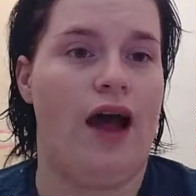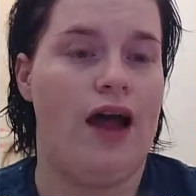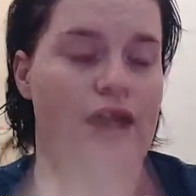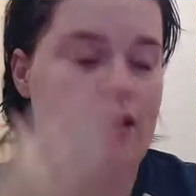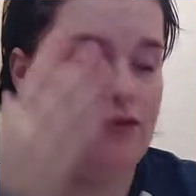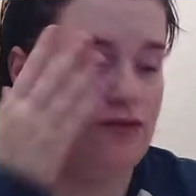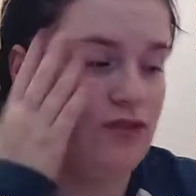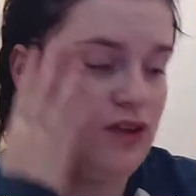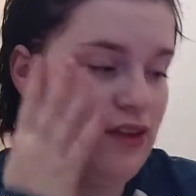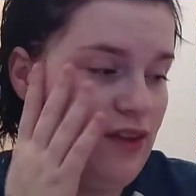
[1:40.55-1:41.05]
I
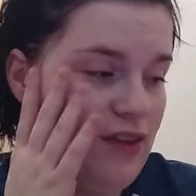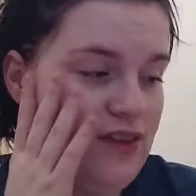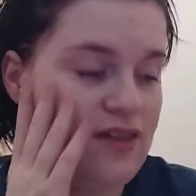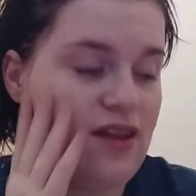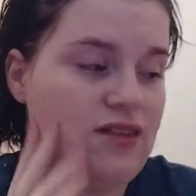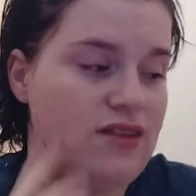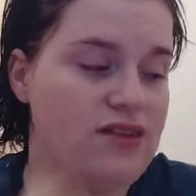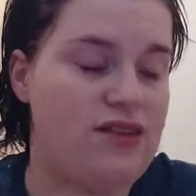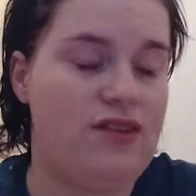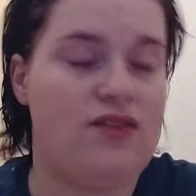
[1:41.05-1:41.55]
have really
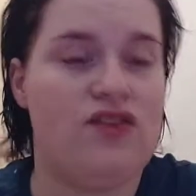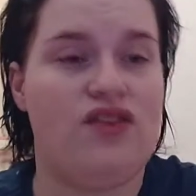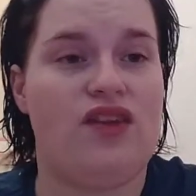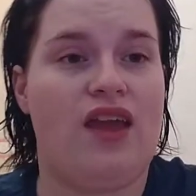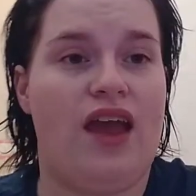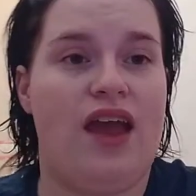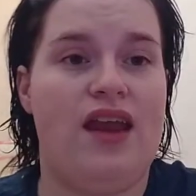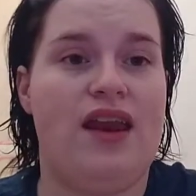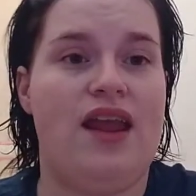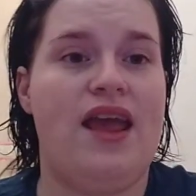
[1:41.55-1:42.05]
sensitive
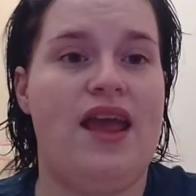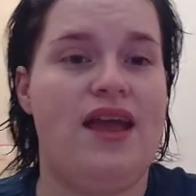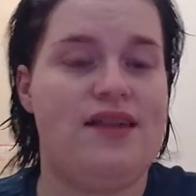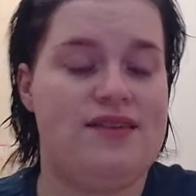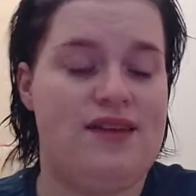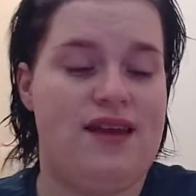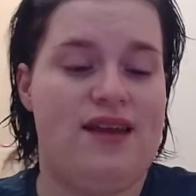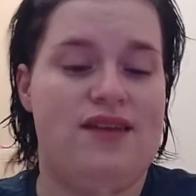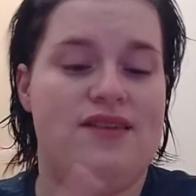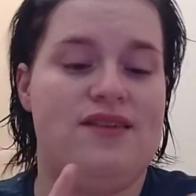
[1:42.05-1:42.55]
skin.
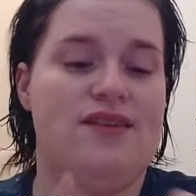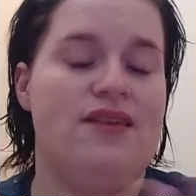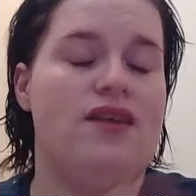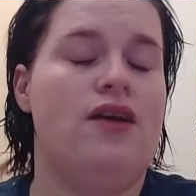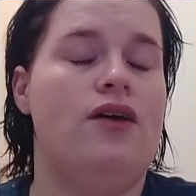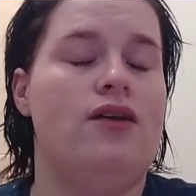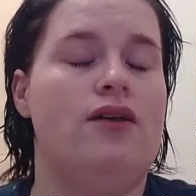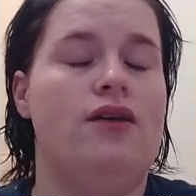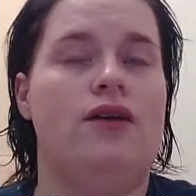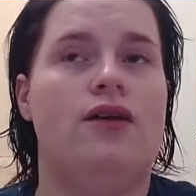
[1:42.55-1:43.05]
It is
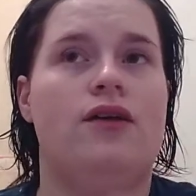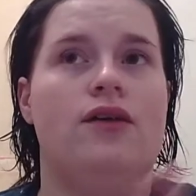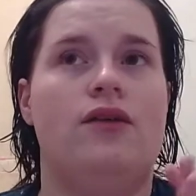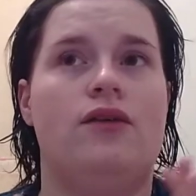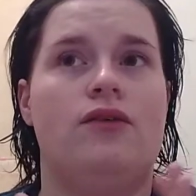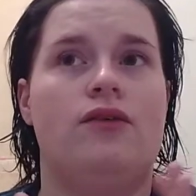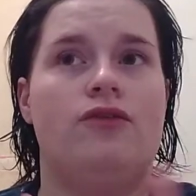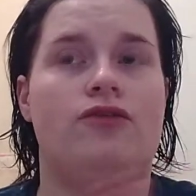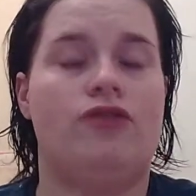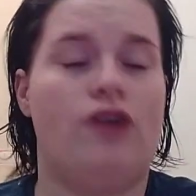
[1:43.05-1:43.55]

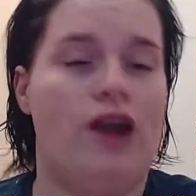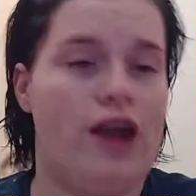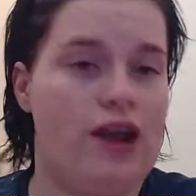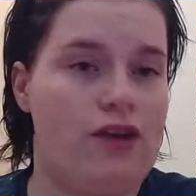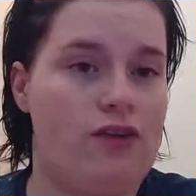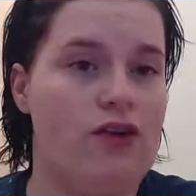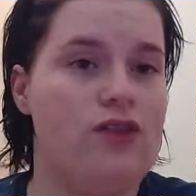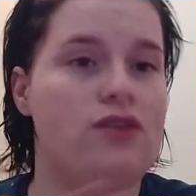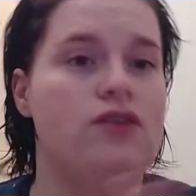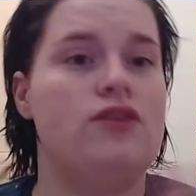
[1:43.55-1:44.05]

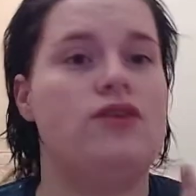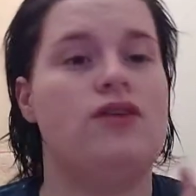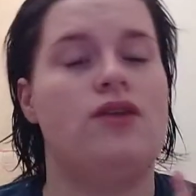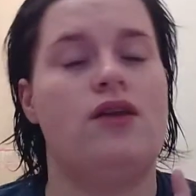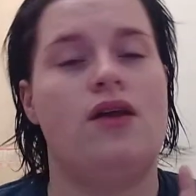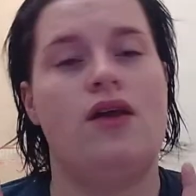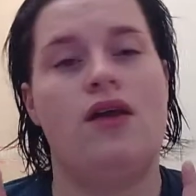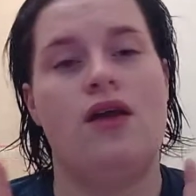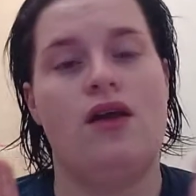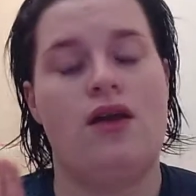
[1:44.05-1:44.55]
fragrance,
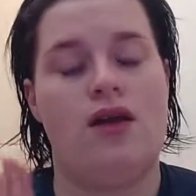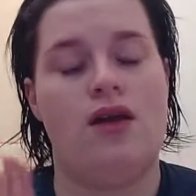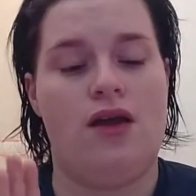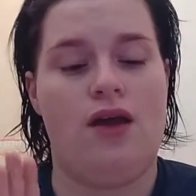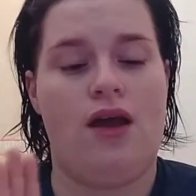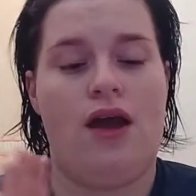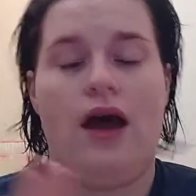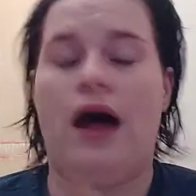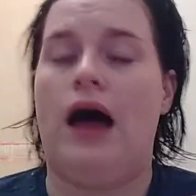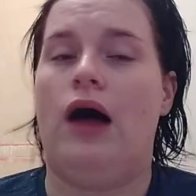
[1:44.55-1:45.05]

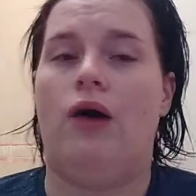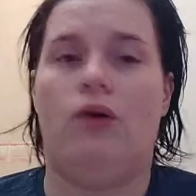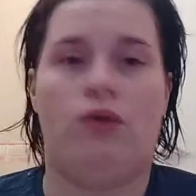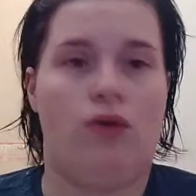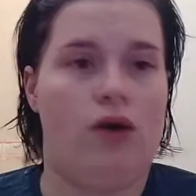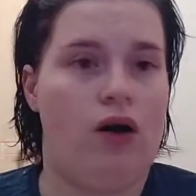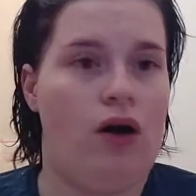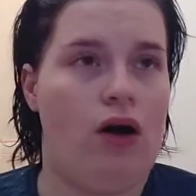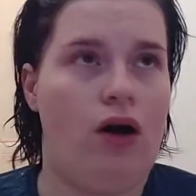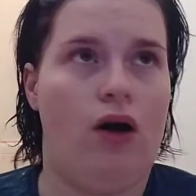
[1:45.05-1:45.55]

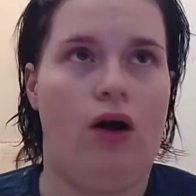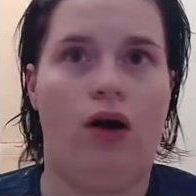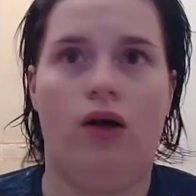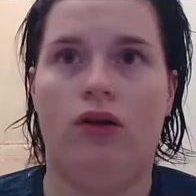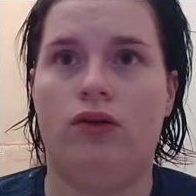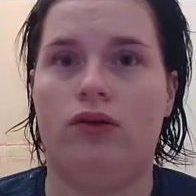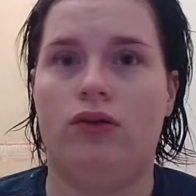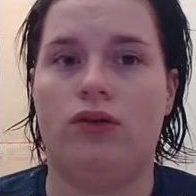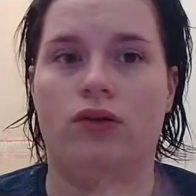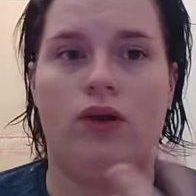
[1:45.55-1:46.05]

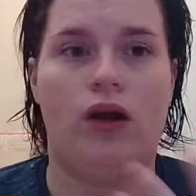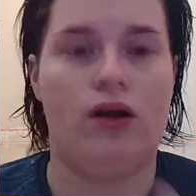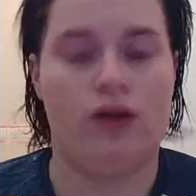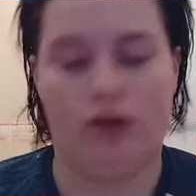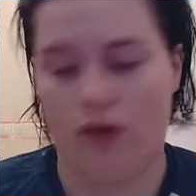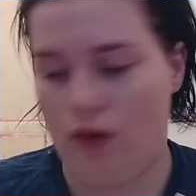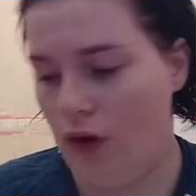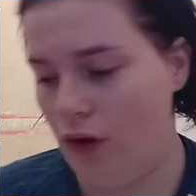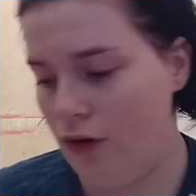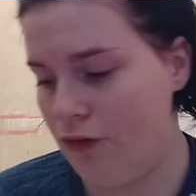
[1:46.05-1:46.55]
alcohol
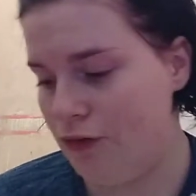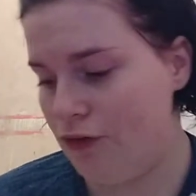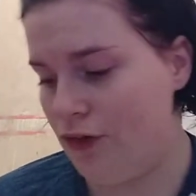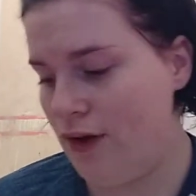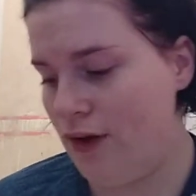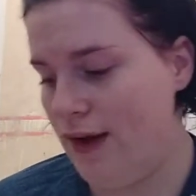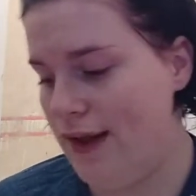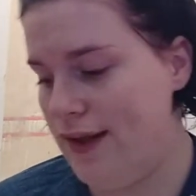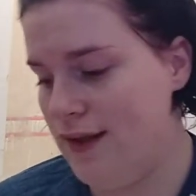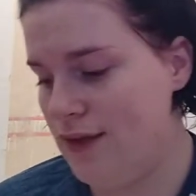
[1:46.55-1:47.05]
and colour
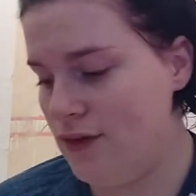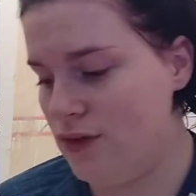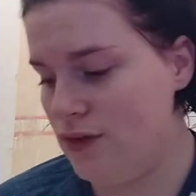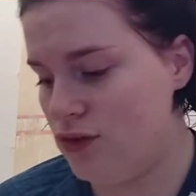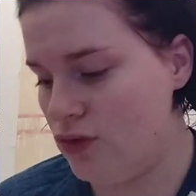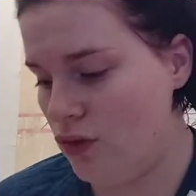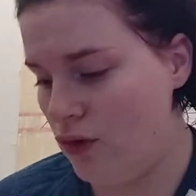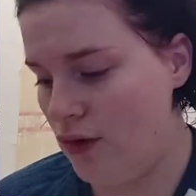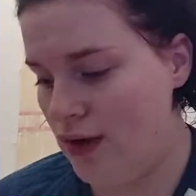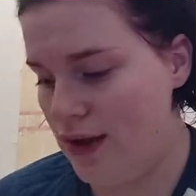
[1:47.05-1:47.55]
free,
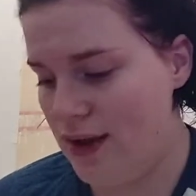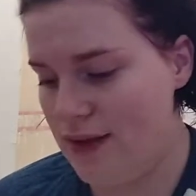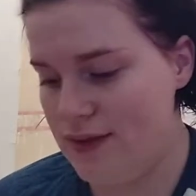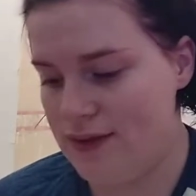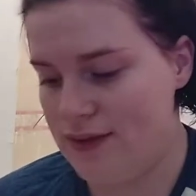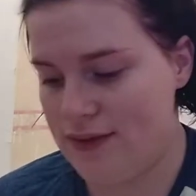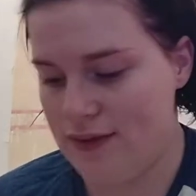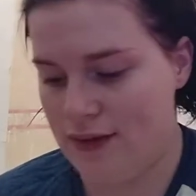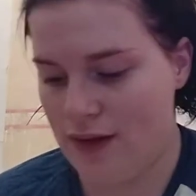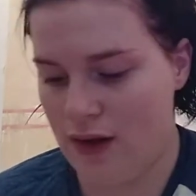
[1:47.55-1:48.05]
so
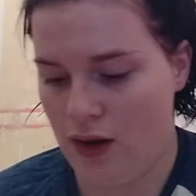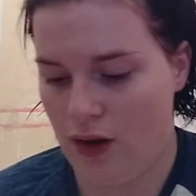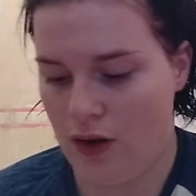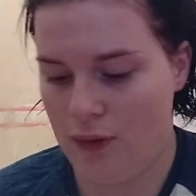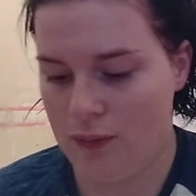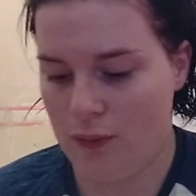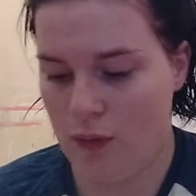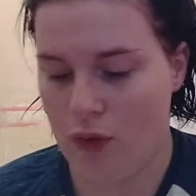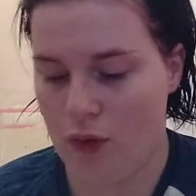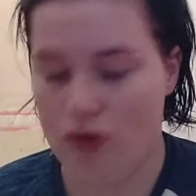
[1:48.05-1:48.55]
it's a
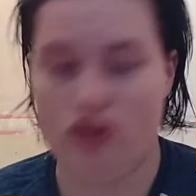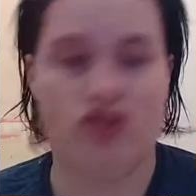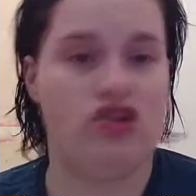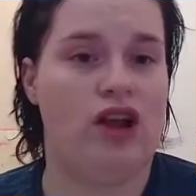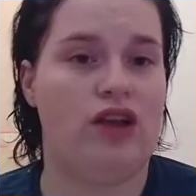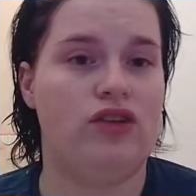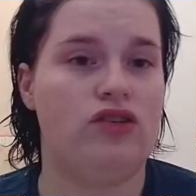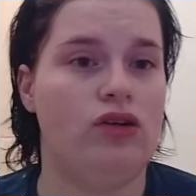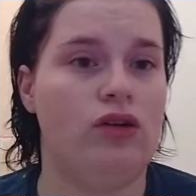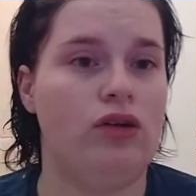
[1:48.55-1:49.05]
lot more
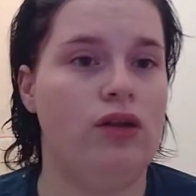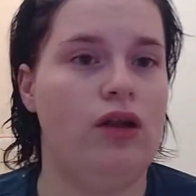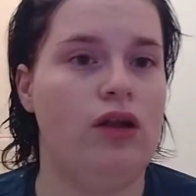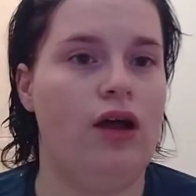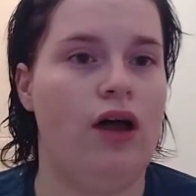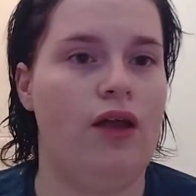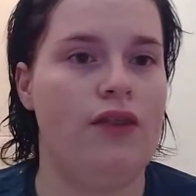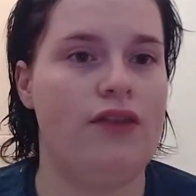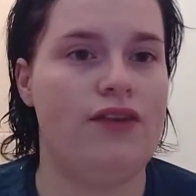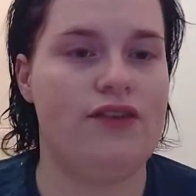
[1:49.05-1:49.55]
gentle
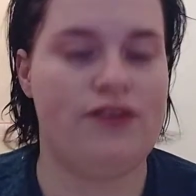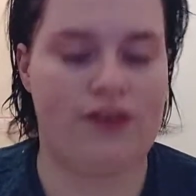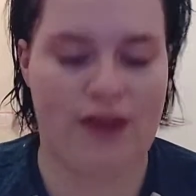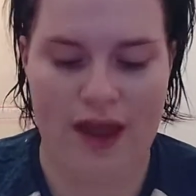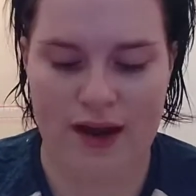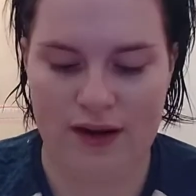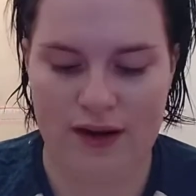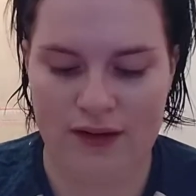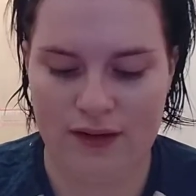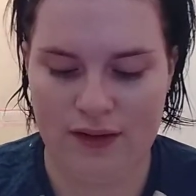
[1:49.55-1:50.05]
on the
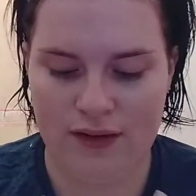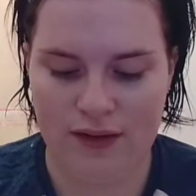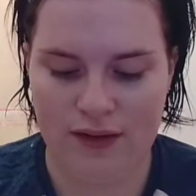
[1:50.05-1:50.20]
skin.